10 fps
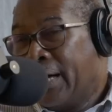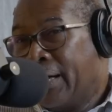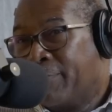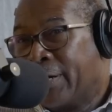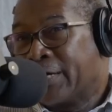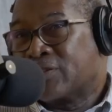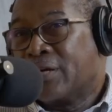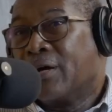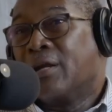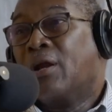I actually
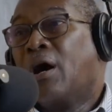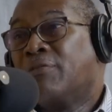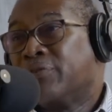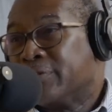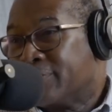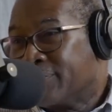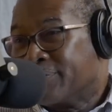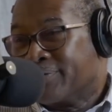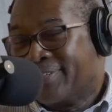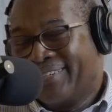got an offer
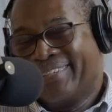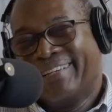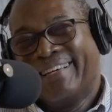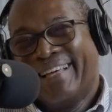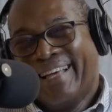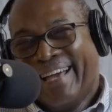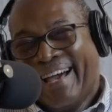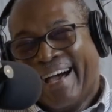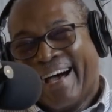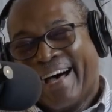to.
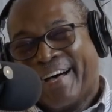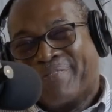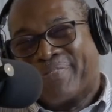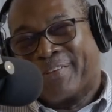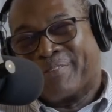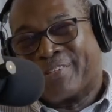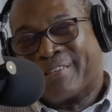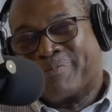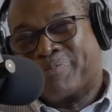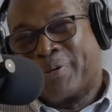
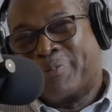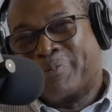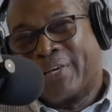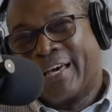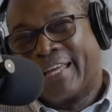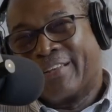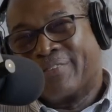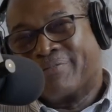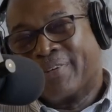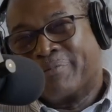The PPP had
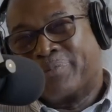a